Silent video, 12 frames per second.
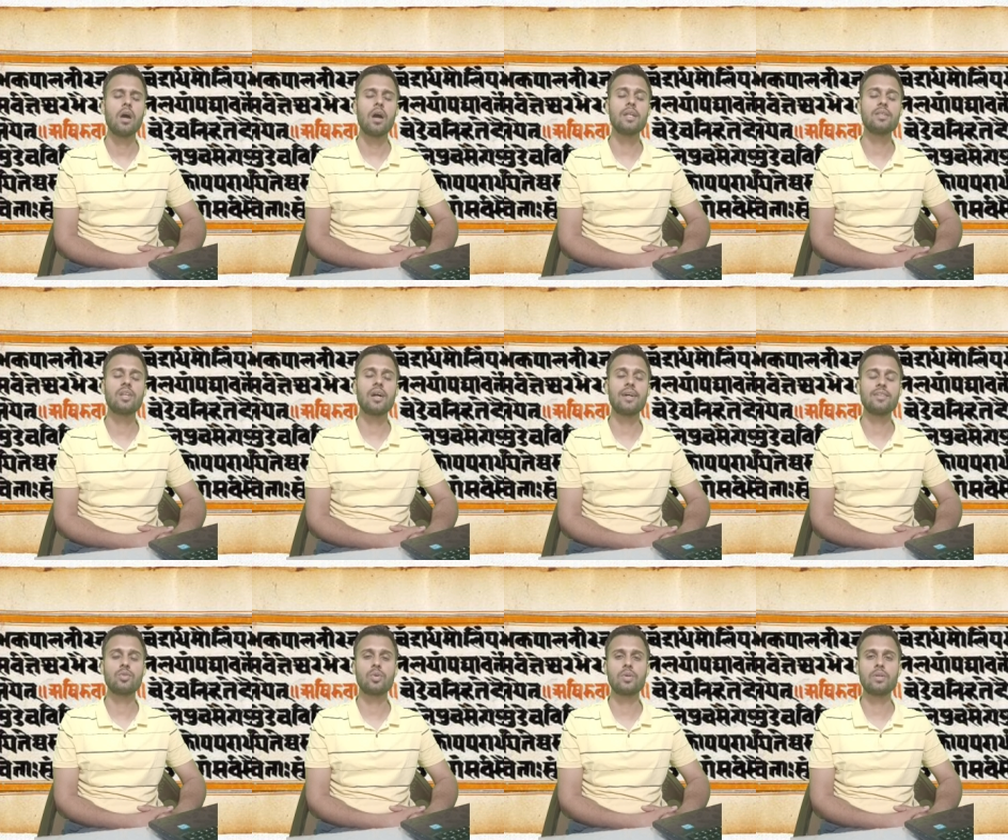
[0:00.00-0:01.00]

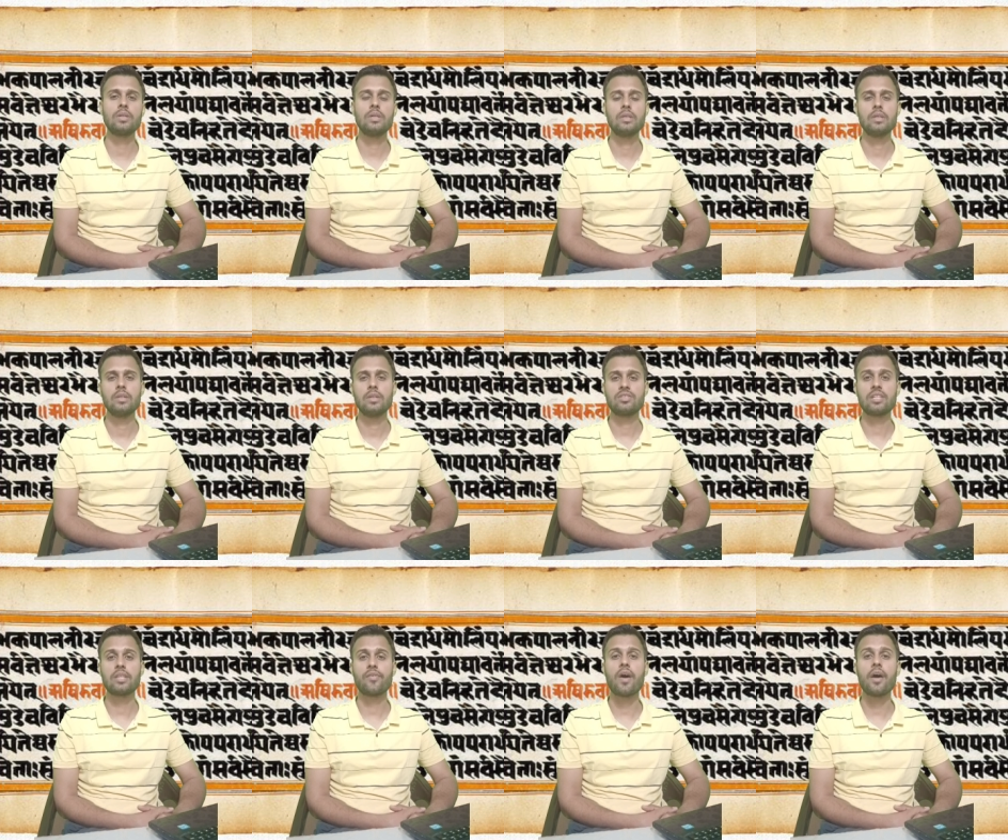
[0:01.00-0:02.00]
Andhras or
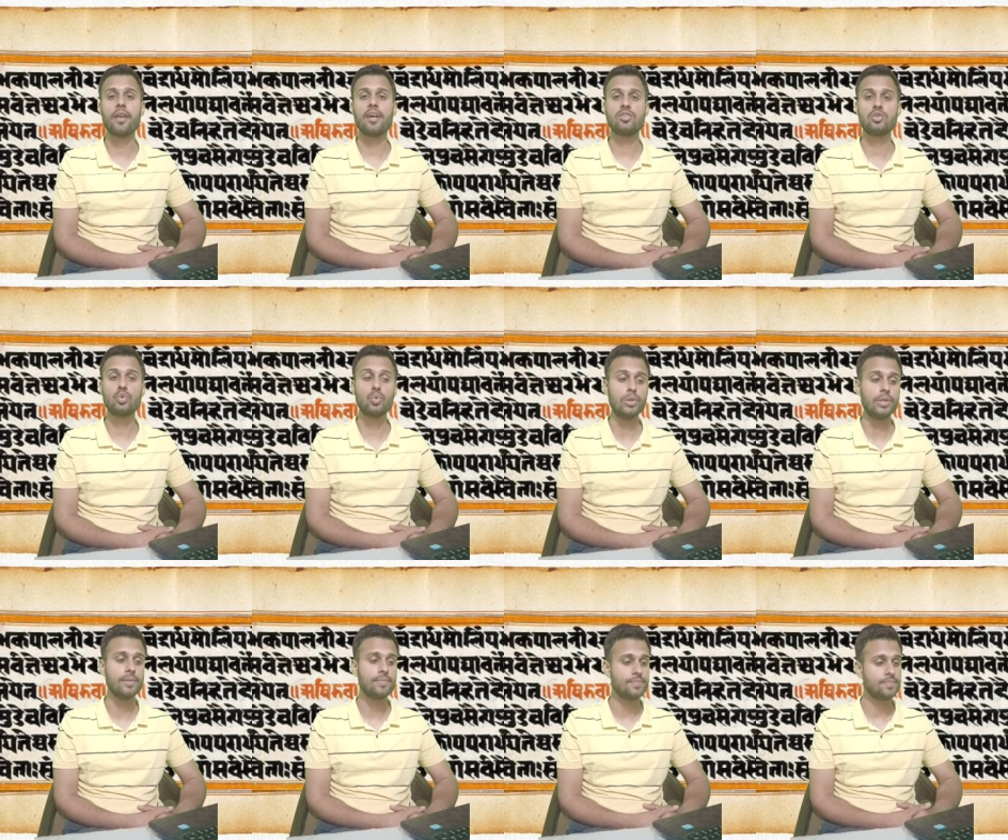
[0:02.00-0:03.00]
Satavahanas ruled.
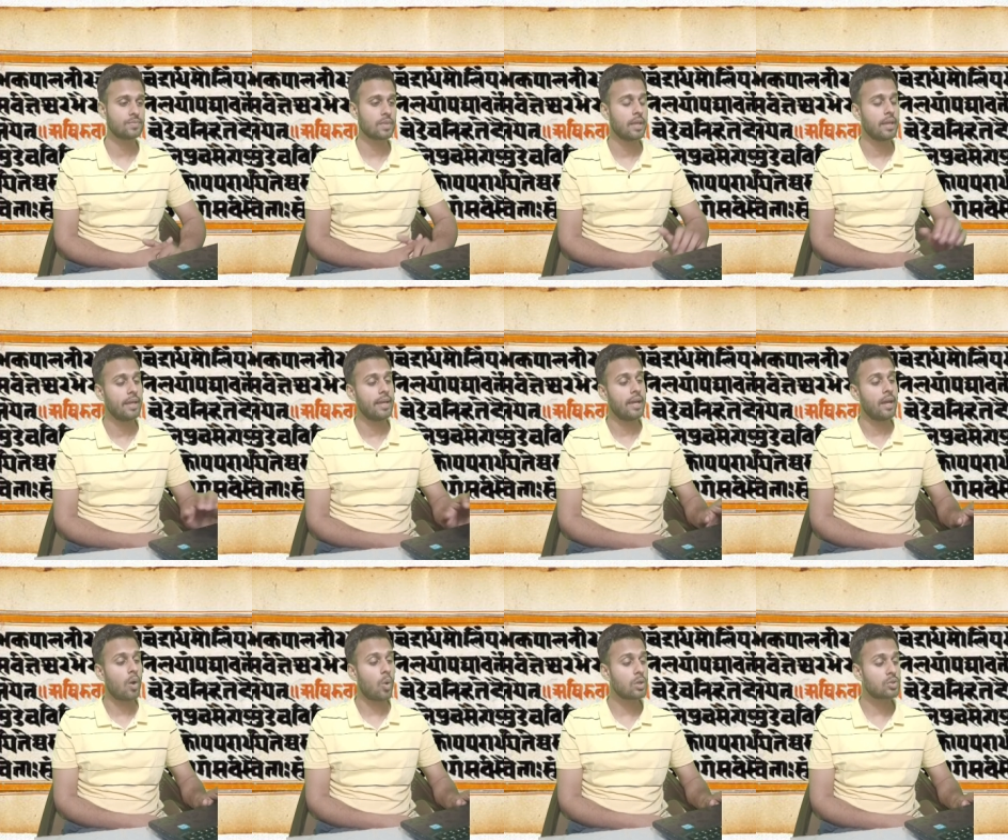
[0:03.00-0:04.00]

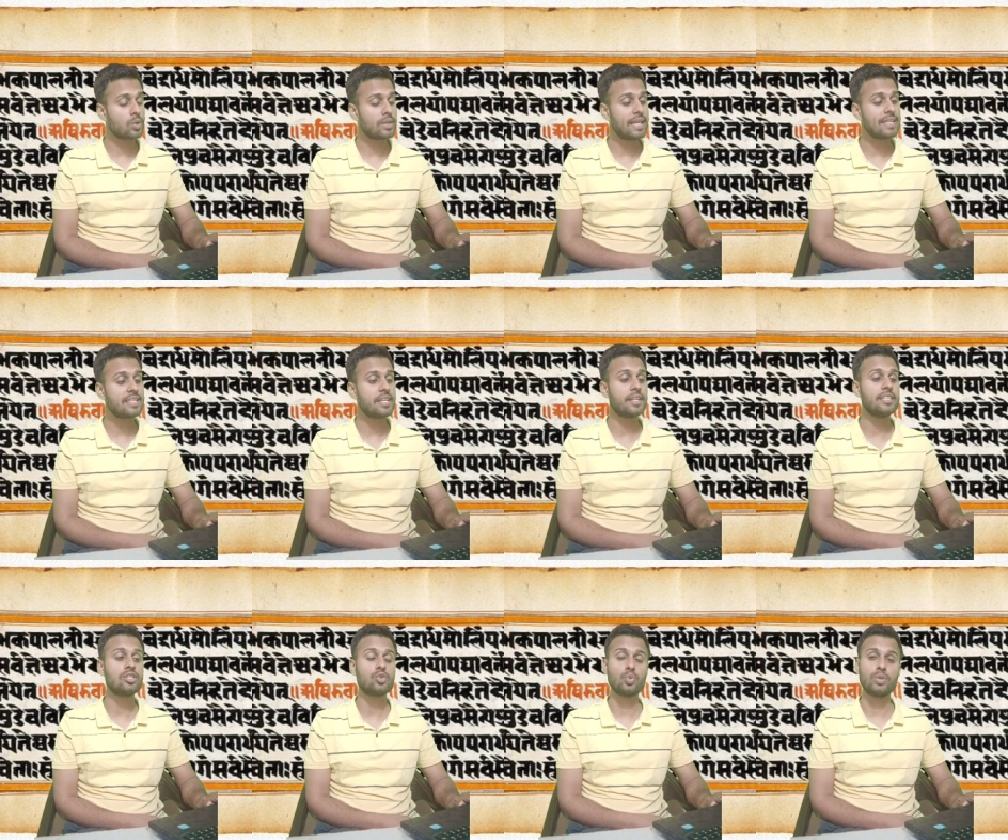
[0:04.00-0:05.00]
Also, there is a
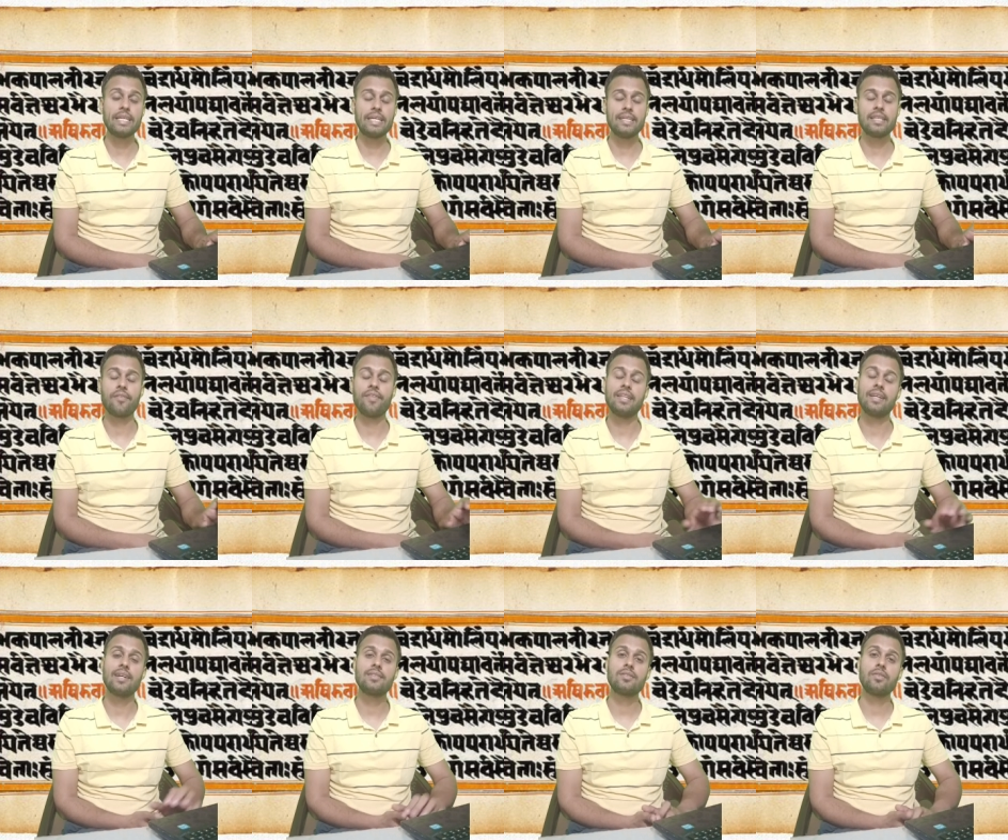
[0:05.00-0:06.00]
Nadi Stuti in the
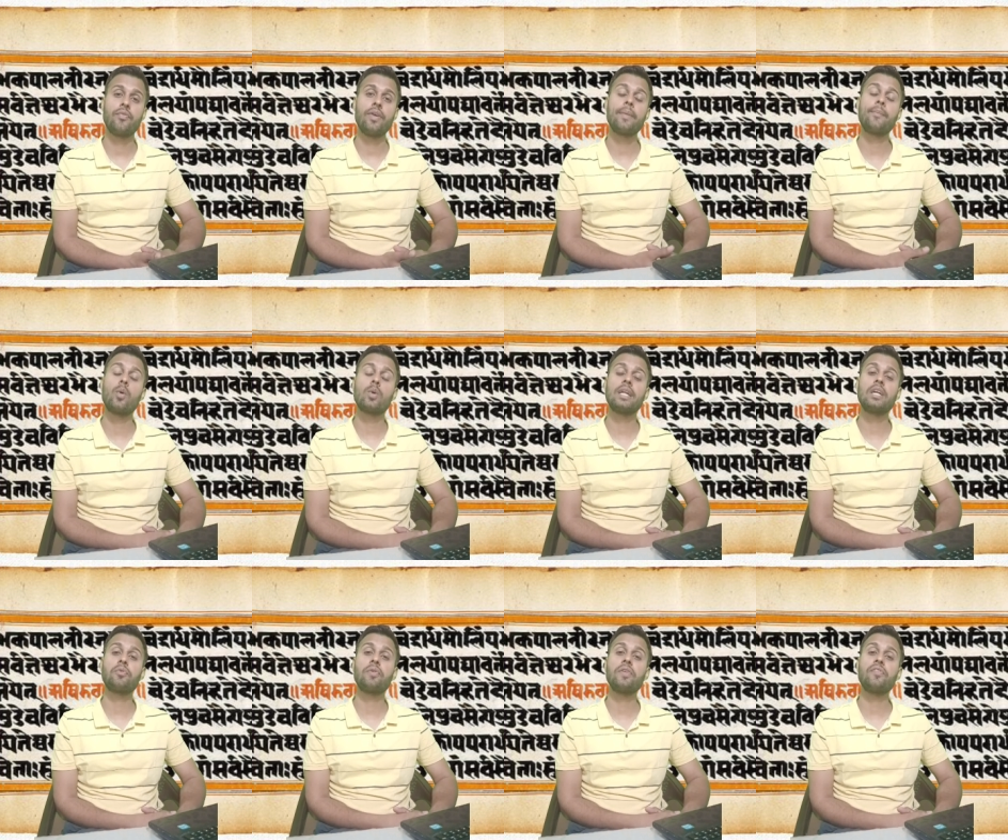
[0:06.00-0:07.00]
Vedas where more
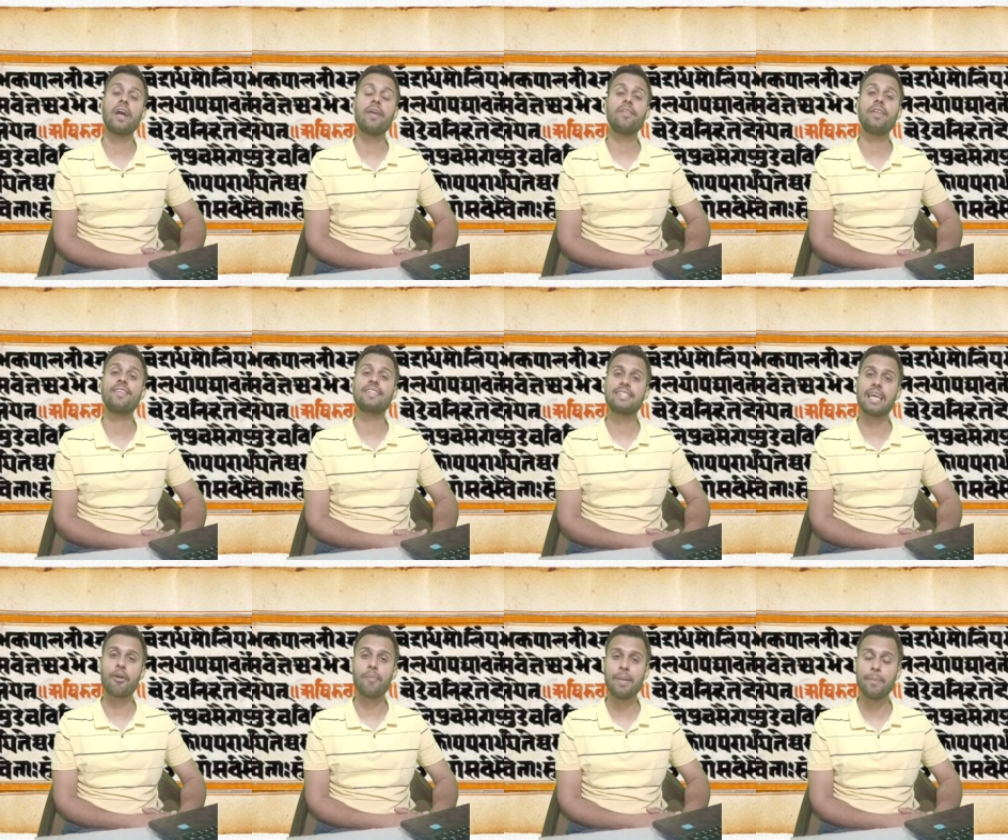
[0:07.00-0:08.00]
than 25 rivers
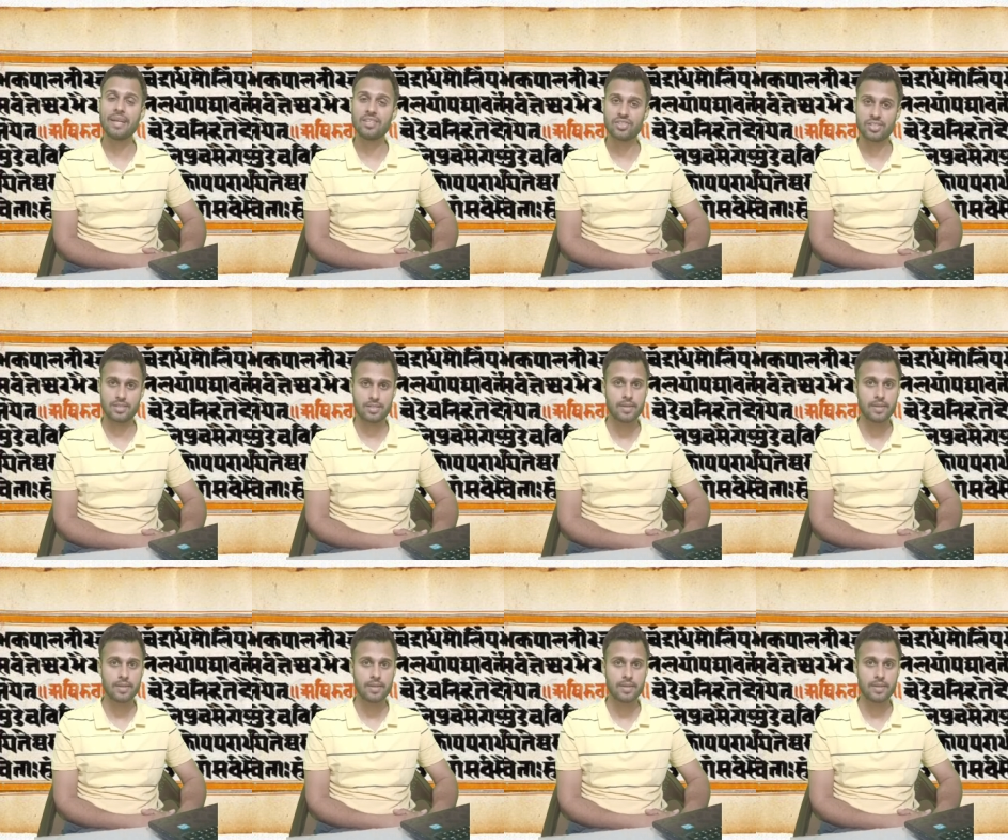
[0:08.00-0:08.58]
have been mentioned.